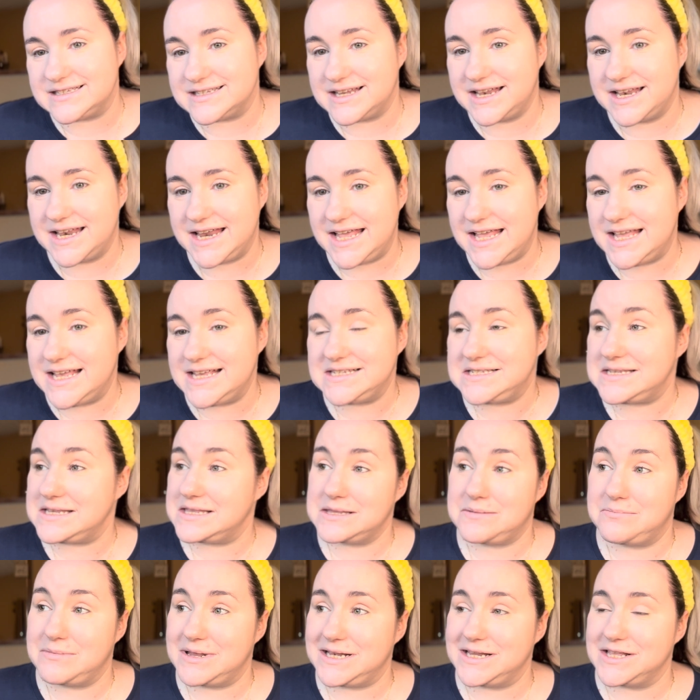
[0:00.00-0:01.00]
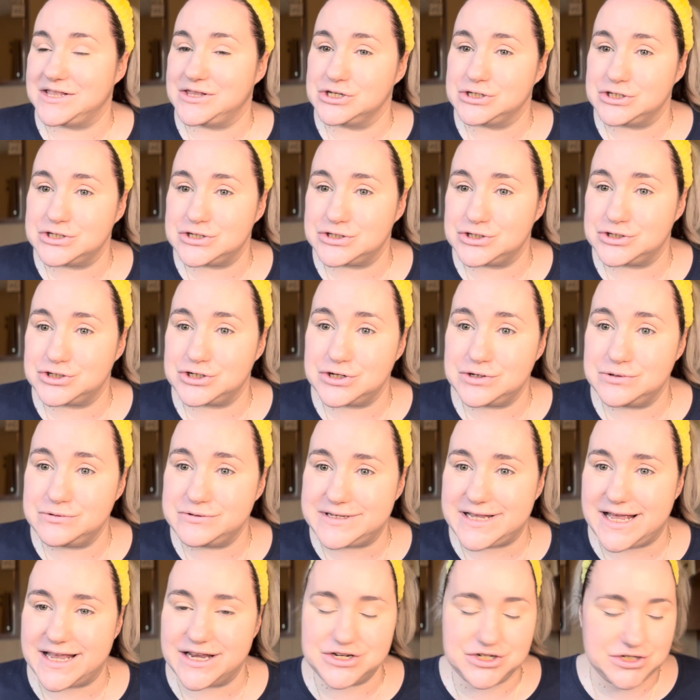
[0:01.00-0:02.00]
and knees in the middle of the shoe
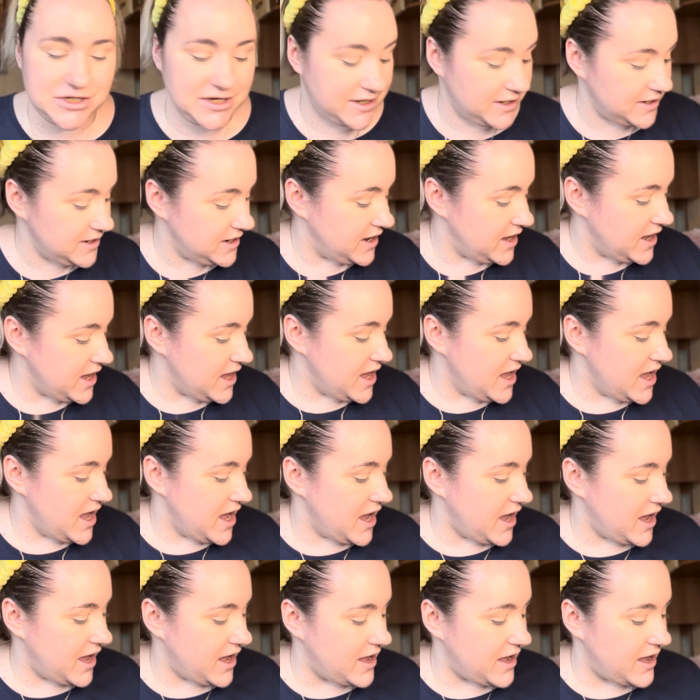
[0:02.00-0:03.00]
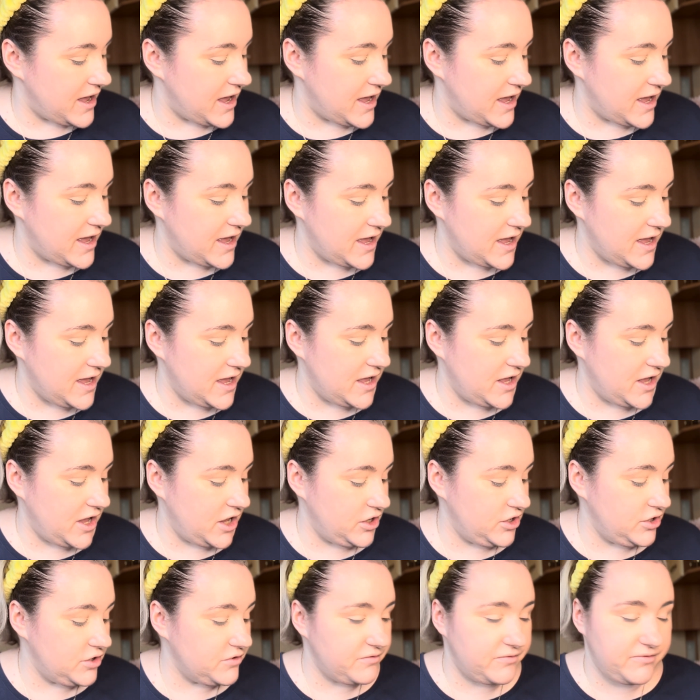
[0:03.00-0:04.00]
section. A
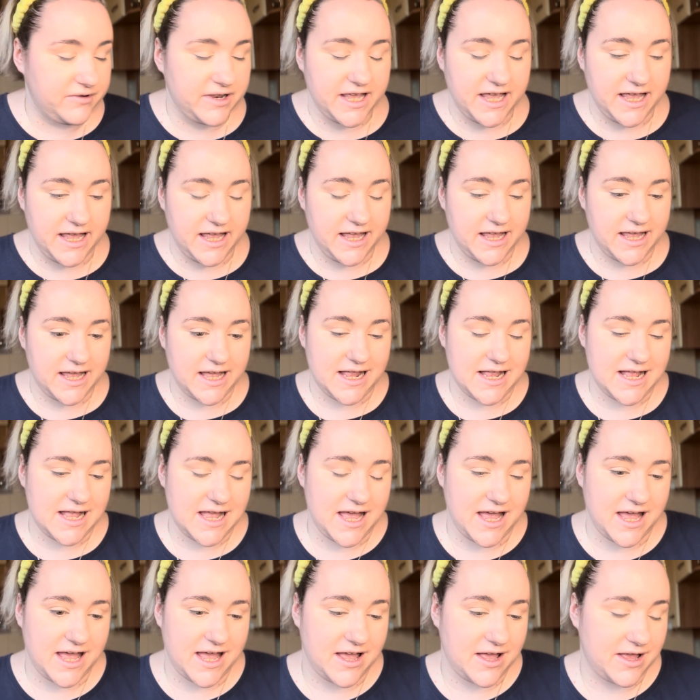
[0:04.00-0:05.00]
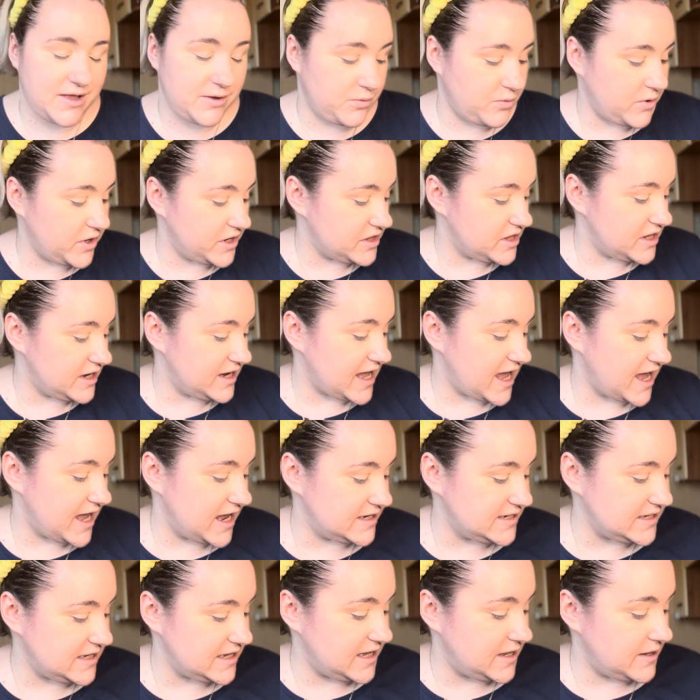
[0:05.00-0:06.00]
lovely one of the
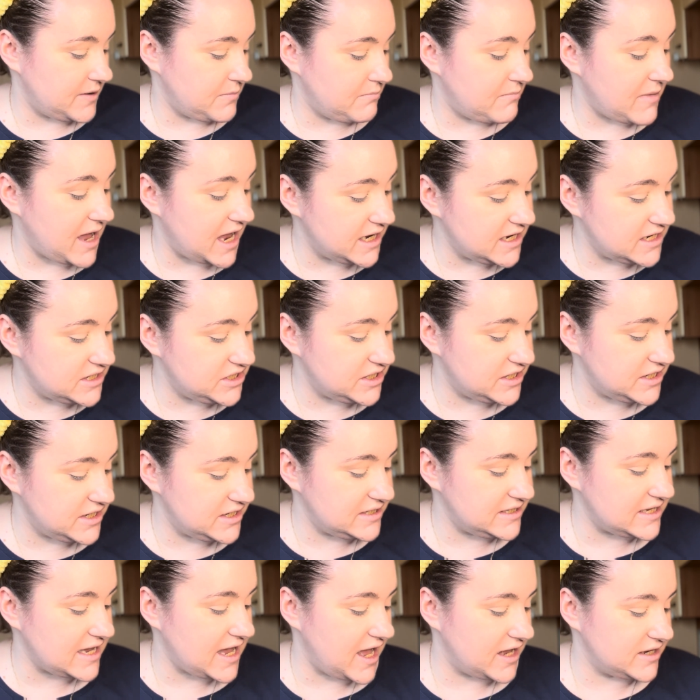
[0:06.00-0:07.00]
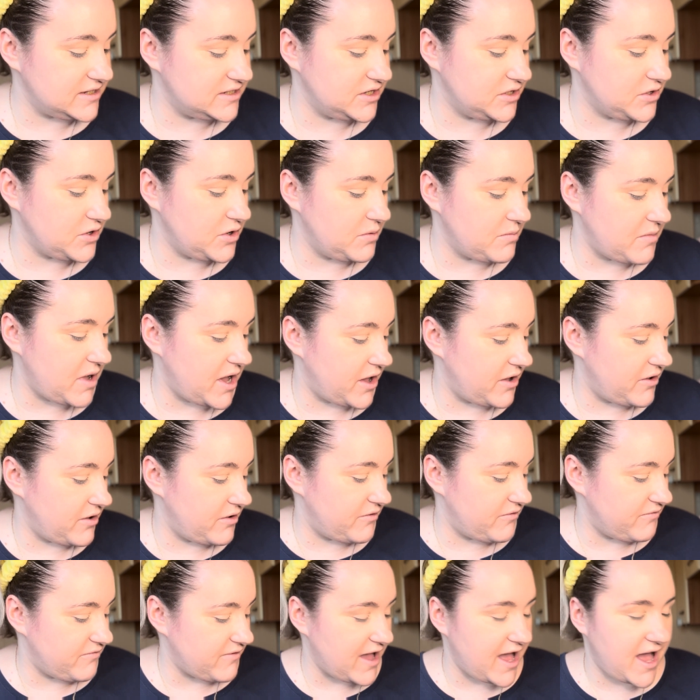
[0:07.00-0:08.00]
lady managers had to come
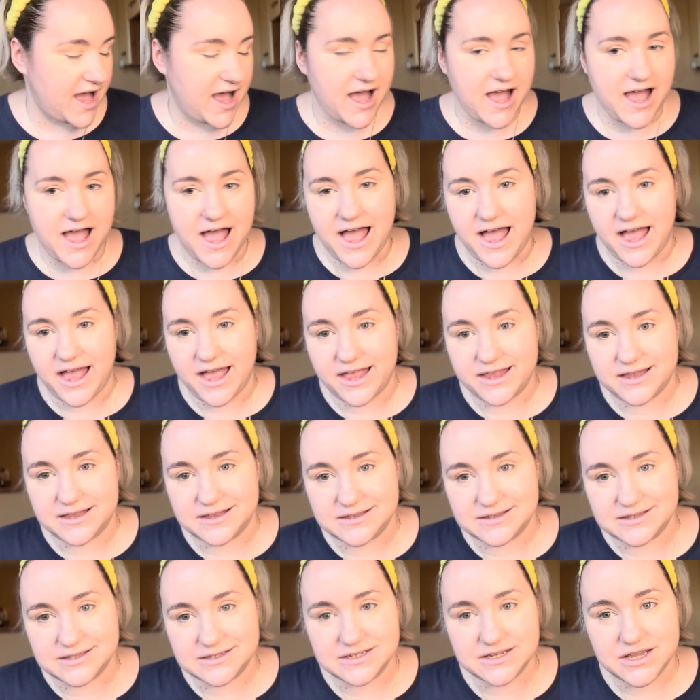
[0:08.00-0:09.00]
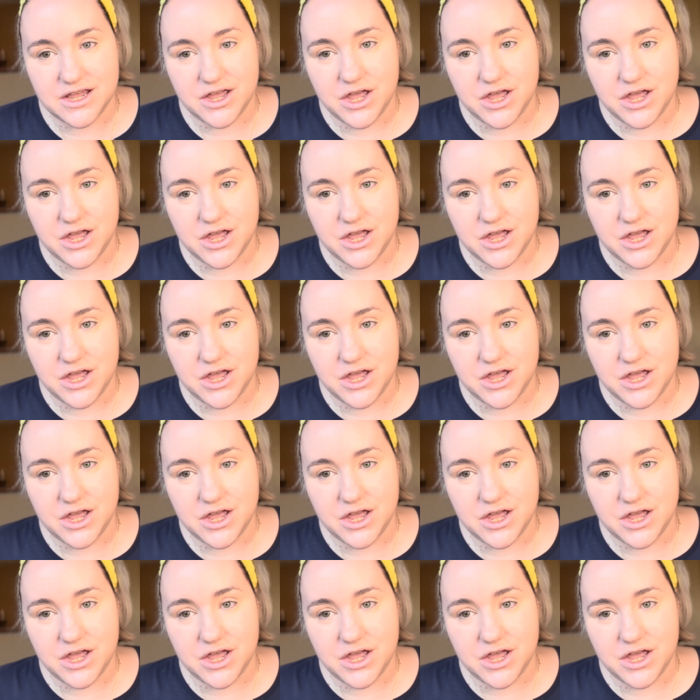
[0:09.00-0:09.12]
over and